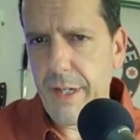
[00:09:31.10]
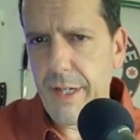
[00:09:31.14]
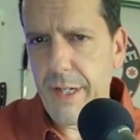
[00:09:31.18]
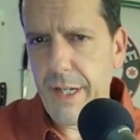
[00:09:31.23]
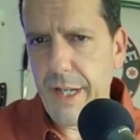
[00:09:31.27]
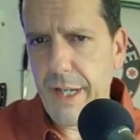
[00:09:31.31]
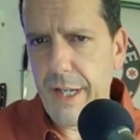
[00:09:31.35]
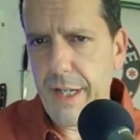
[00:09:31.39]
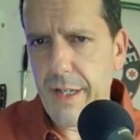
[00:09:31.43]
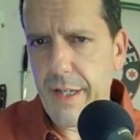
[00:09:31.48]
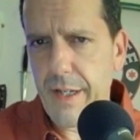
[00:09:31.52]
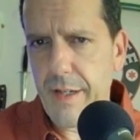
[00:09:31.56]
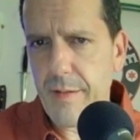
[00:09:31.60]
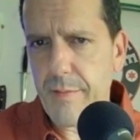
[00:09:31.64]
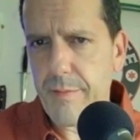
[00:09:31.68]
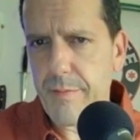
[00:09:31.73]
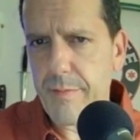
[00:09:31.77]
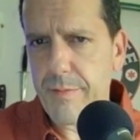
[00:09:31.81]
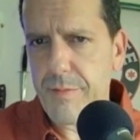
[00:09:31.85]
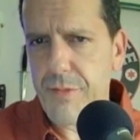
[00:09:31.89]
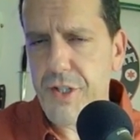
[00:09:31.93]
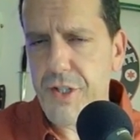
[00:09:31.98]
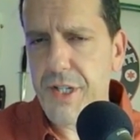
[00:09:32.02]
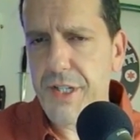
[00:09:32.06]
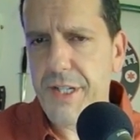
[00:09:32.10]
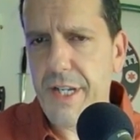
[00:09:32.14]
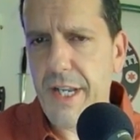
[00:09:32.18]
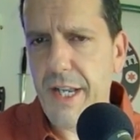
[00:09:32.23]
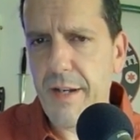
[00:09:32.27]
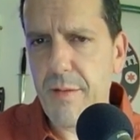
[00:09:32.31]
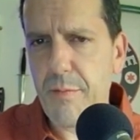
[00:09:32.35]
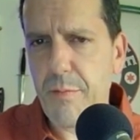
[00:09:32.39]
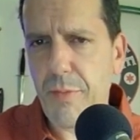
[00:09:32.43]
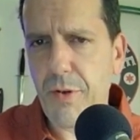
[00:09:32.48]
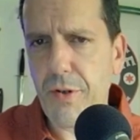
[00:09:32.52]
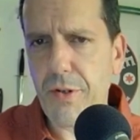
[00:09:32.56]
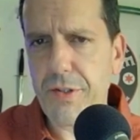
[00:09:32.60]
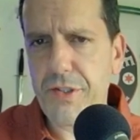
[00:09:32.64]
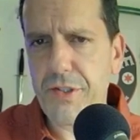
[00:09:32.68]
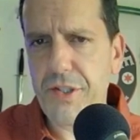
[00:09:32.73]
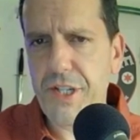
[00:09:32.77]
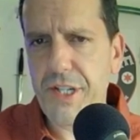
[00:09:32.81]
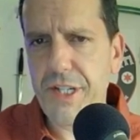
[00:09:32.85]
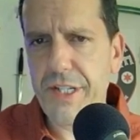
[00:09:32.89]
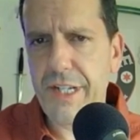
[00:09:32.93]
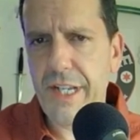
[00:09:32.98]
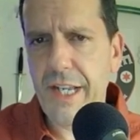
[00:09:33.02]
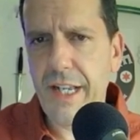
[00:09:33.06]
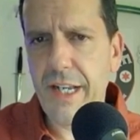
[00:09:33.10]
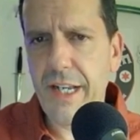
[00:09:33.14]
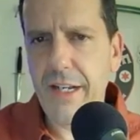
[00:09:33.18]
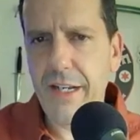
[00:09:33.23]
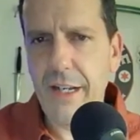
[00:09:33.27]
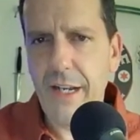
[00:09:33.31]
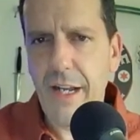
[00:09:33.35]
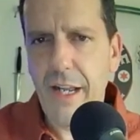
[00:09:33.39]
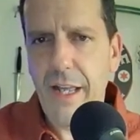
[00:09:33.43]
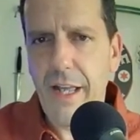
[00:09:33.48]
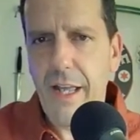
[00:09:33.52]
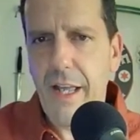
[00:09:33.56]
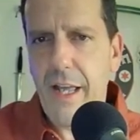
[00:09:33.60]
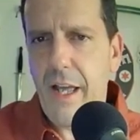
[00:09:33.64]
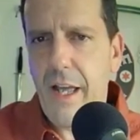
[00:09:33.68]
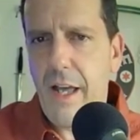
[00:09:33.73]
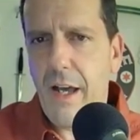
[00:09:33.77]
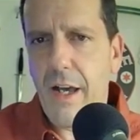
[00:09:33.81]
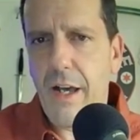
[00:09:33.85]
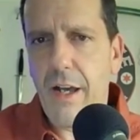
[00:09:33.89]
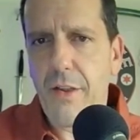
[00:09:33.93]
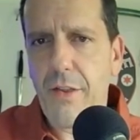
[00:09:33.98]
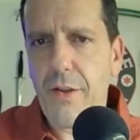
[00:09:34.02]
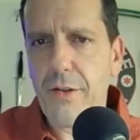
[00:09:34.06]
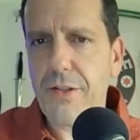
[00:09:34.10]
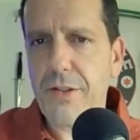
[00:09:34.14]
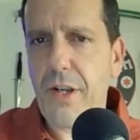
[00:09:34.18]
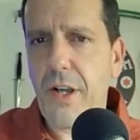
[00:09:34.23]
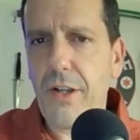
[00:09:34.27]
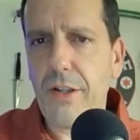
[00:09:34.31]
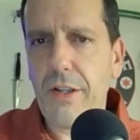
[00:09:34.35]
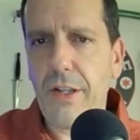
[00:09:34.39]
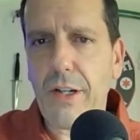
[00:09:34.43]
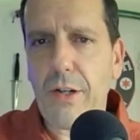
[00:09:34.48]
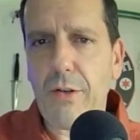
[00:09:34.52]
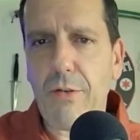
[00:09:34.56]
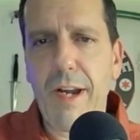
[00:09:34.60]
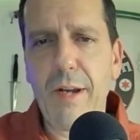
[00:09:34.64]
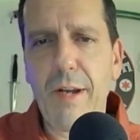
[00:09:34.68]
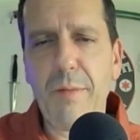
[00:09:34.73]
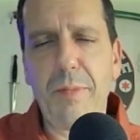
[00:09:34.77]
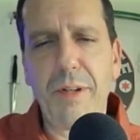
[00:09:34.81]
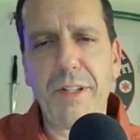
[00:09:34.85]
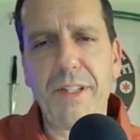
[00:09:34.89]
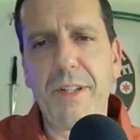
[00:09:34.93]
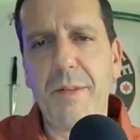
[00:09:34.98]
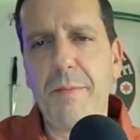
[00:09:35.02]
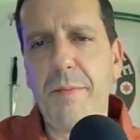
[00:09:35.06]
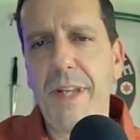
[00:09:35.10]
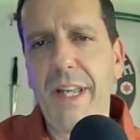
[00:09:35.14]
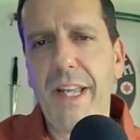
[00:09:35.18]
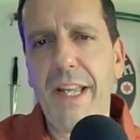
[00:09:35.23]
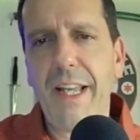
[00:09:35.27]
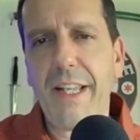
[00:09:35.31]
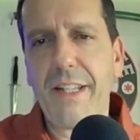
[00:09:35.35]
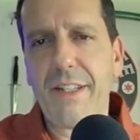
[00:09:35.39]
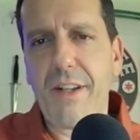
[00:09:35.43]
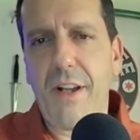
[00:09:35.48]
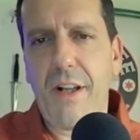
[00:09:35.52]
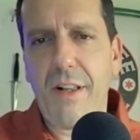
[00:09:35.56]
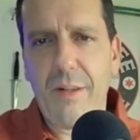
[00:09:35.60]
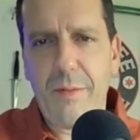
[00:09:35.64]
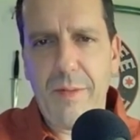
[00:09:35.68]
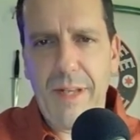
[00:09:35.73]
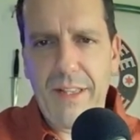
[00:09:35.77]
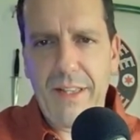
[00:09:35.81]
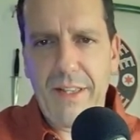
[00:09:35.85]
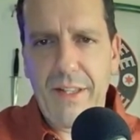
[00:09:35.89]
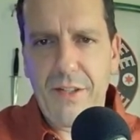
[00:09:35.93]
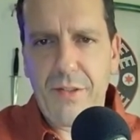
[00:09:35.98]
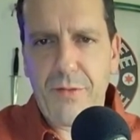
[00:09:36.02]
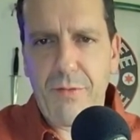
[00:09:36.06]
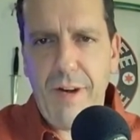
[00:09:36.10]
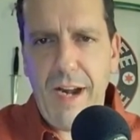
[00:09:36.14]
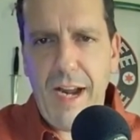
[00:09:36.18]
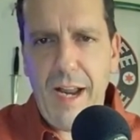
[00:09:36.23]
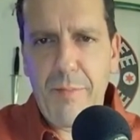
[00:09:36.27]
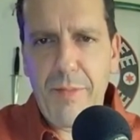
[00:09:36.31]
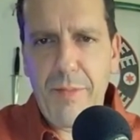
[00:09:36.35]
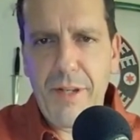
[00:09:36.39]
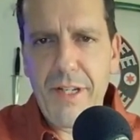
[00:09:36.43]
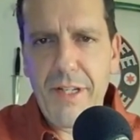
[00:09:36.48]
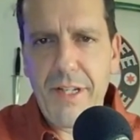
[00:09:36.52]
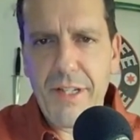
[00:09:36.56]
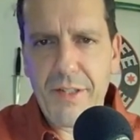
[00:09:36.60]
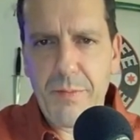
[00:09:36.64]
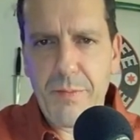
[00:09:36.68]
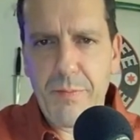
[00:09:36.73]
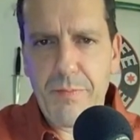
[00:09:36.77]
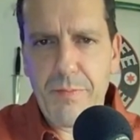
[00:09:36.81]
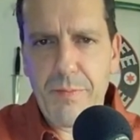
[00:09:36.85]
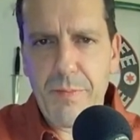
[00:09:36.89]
in a um, G10 Burl G10. Uh, those all look great, but to me, it's all about this wrap. He does